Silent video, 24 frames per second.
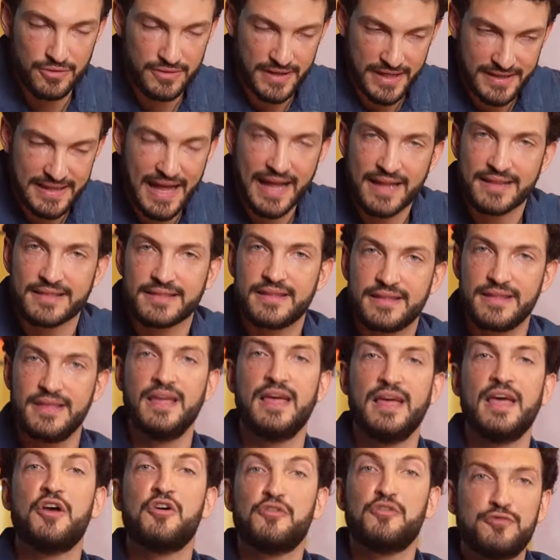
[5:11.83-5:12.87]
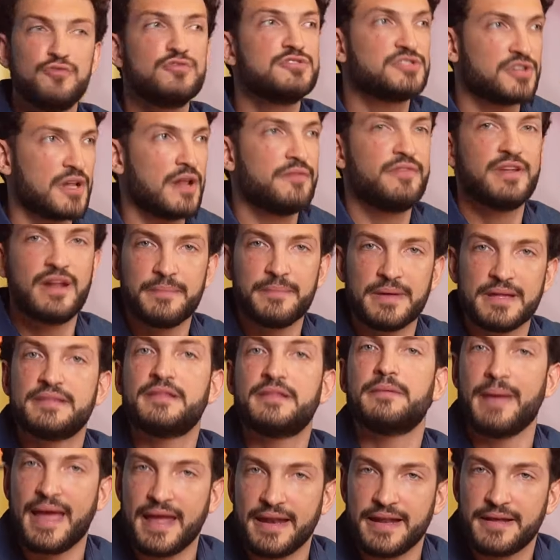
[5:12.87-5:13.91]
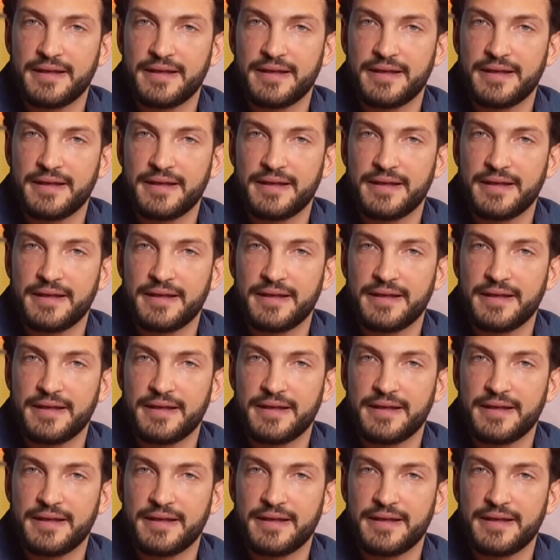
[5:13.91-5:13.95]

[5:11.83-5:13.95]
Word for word: one of the many, work really well.